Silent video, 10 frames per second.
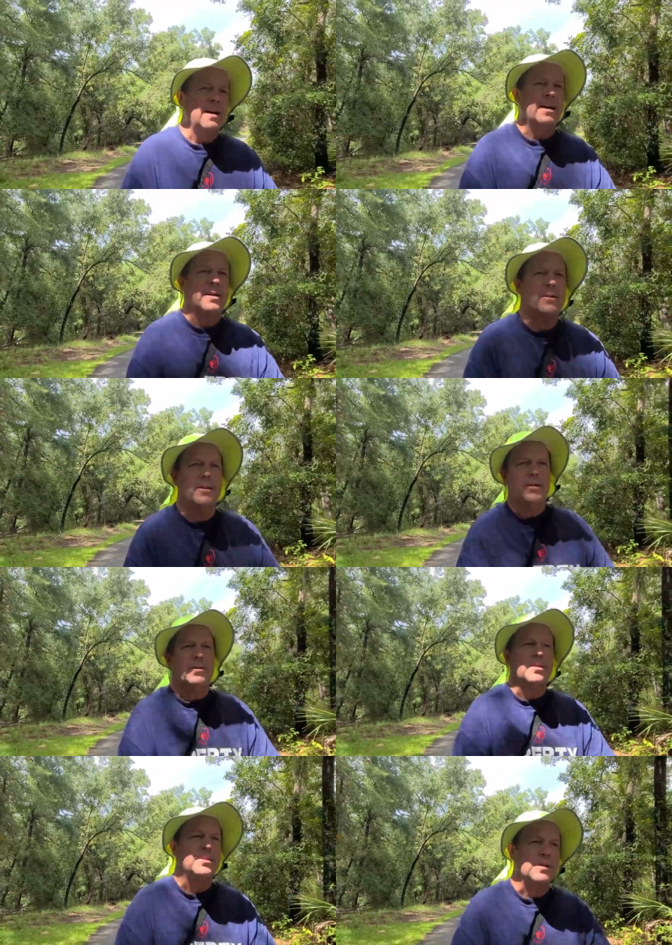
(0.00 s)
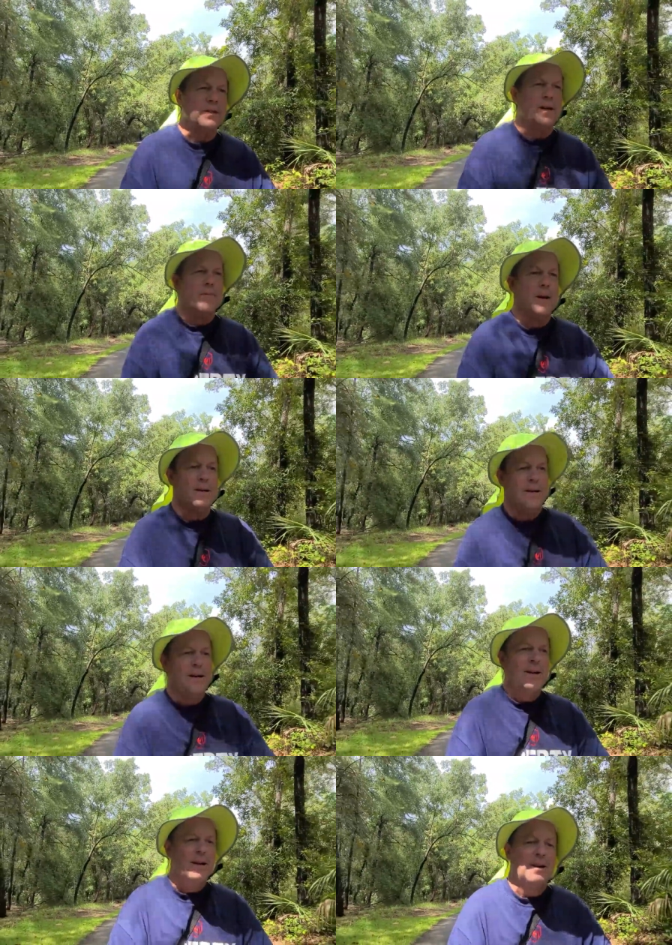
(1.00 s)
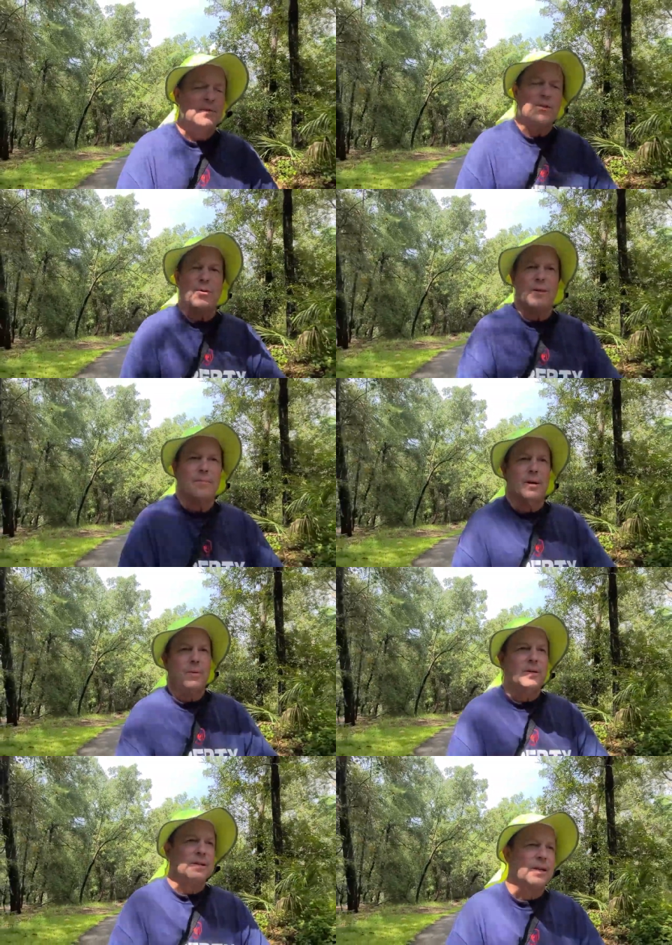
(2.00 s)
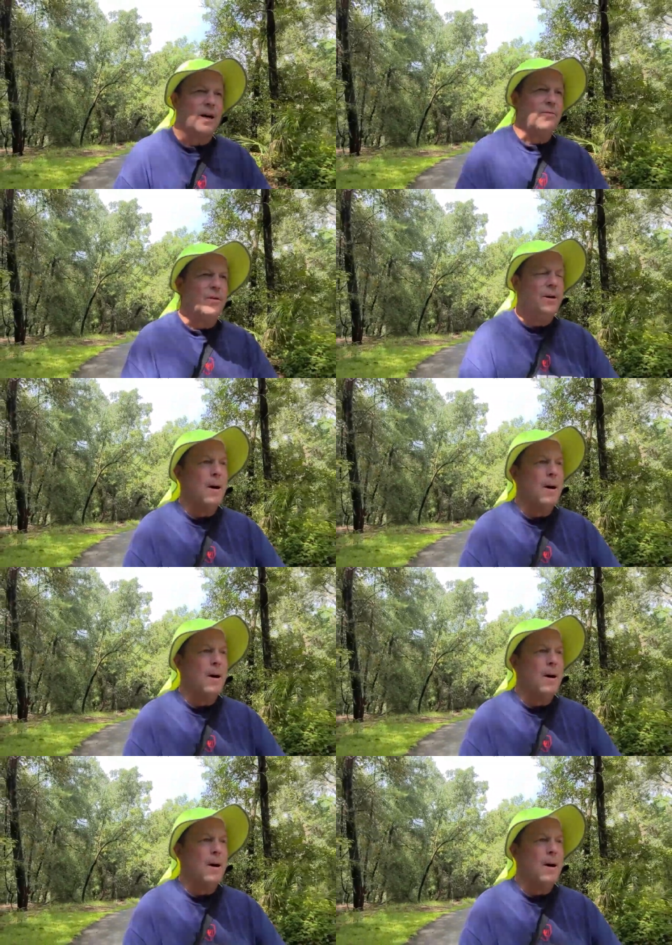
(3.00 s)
I encourage you to do the same. I sweating my buns off.